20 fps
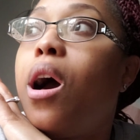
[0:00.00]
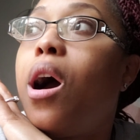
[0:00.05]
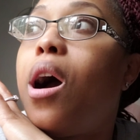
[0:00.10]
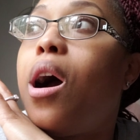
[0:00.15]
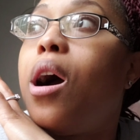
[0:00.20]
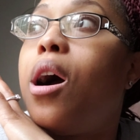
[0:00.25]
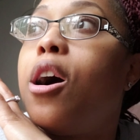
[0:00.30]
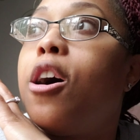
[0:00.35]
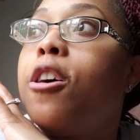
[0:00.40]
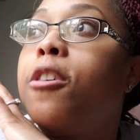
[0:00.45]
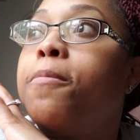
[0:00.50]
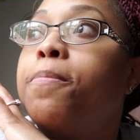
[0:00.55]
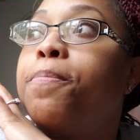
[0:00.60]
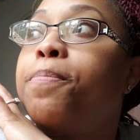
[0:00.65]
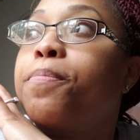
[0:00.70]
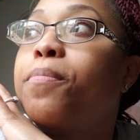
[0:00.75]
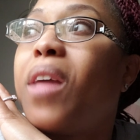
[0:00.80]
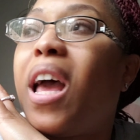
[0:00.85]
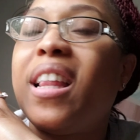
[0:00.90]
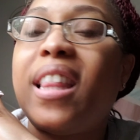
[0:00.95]

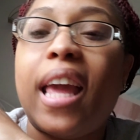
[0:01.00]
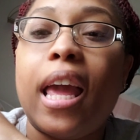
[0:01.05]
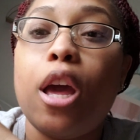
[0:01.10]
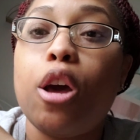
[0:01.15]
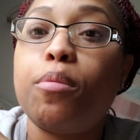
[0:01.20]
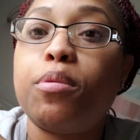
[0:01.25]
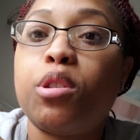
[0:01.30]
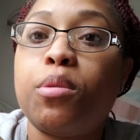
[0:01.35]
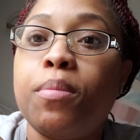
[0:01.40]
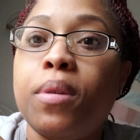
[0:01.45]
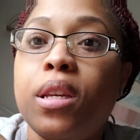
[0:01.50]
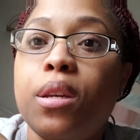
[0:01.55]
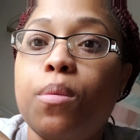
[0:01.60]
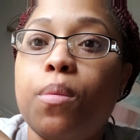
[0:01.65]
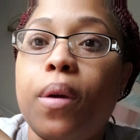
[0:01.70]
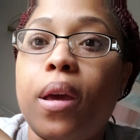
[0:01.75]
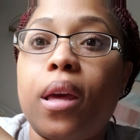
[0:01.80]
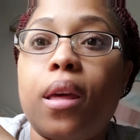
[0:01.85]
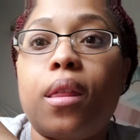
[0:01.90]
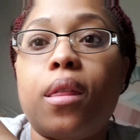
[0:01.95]
They helped me
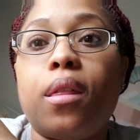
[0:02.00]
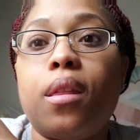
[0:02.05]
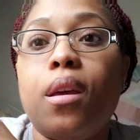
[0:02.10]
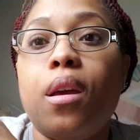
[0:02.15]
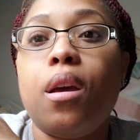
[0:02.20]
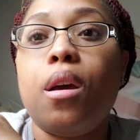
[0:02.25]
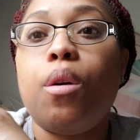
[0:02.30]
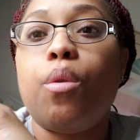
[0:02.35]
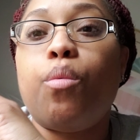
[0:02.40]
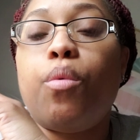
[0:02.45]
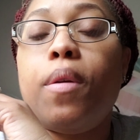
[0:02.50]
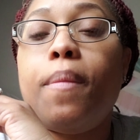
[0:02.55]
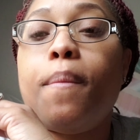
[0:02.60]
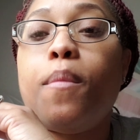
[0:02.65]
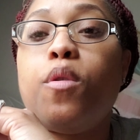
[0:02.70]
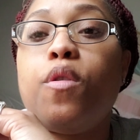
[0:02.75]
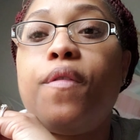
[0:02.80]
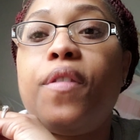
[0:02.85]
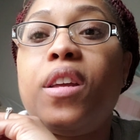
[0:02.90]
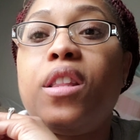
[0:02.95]
with
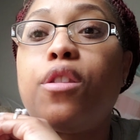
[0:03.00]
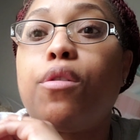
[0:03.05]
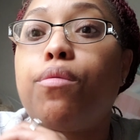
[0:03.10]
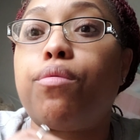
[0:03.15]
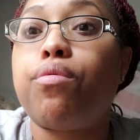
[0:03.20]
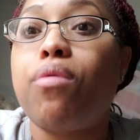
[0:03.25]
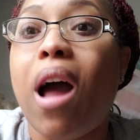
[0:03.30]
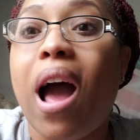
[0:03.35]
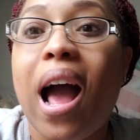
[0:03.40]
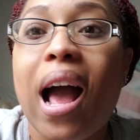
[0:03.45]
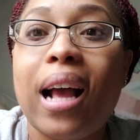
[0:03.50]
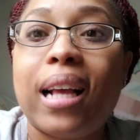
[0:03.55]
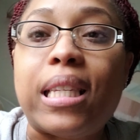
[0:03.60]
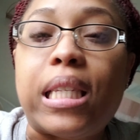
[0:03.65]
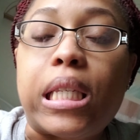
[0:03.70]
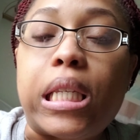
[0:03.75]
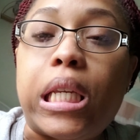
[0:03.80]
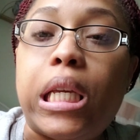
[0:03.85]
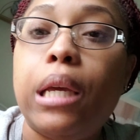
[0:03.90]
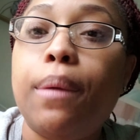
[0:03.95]
removing the
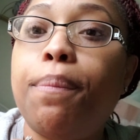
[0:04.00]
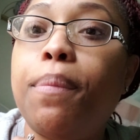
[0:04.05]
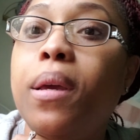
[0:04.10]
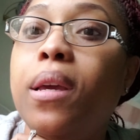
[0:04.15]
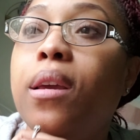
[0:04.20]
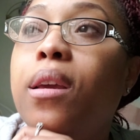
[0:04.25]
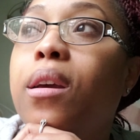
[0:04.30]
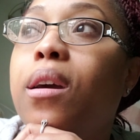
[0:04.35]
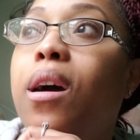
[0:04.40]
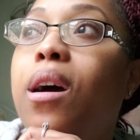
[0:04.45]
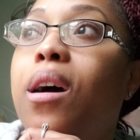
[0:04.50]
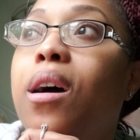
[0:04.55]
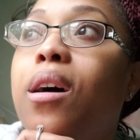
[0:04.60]
rocks, keeping